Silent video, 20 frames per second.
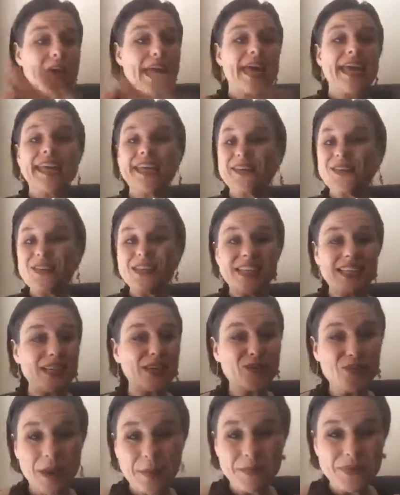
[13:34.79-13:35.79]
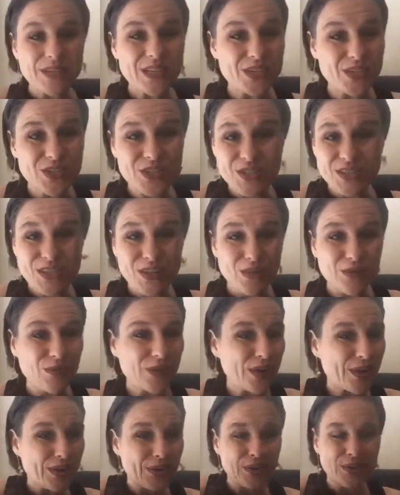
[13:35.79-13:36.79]
18 repetitions in a
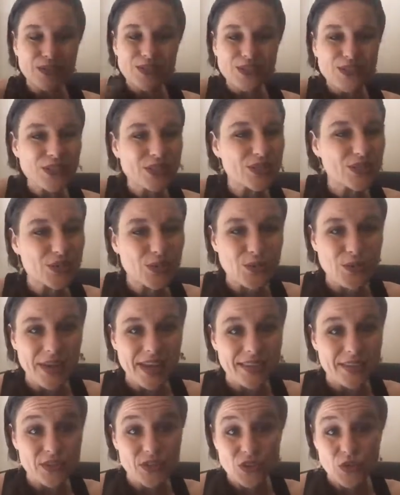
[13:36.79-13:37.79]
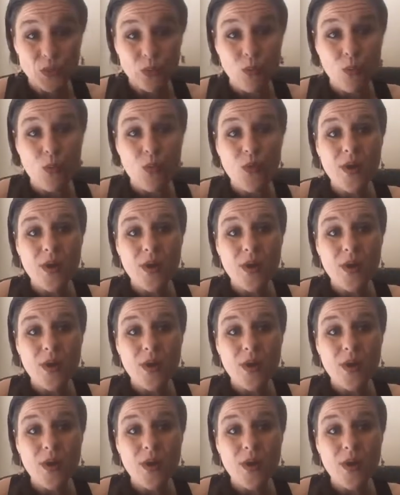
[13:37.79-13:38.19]
row just the way that you